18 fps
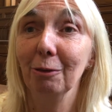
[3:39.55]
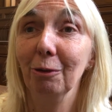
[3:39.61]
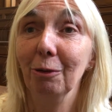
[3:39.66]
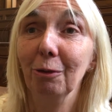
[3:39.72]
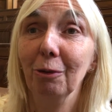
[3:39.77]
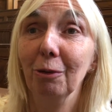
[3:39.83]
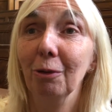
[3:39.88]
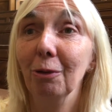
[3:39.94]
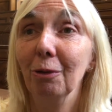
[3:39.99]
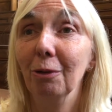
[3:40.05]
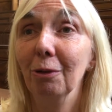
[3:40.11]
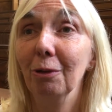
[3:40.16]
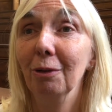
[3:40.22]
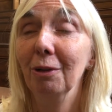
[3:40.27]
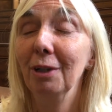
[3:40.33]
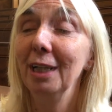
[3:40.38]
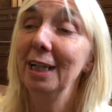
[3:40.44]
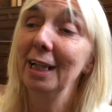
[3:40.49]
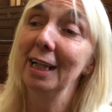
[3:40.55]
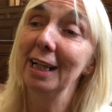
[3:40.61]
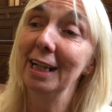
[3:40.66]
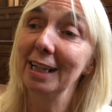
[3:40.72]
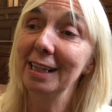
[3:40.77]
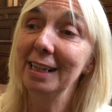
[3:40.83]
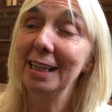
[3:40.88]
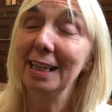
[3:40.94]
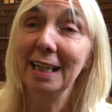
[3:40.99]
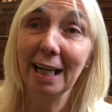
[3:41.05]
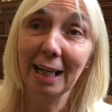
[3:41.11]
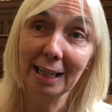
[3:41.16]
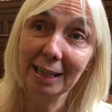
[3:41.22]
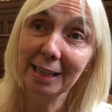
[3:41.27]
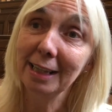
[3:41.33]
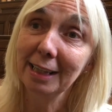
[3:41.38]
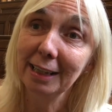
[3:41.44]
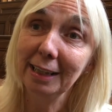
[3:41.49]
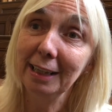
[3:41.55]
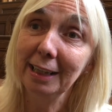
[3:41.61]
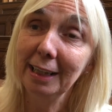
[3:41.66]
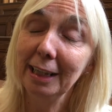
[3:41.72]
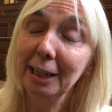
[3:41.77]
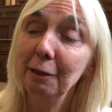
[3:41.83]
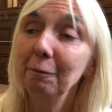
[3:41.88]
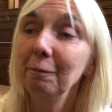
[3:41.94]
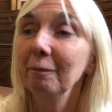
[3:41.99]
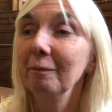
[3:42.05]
or a CIC.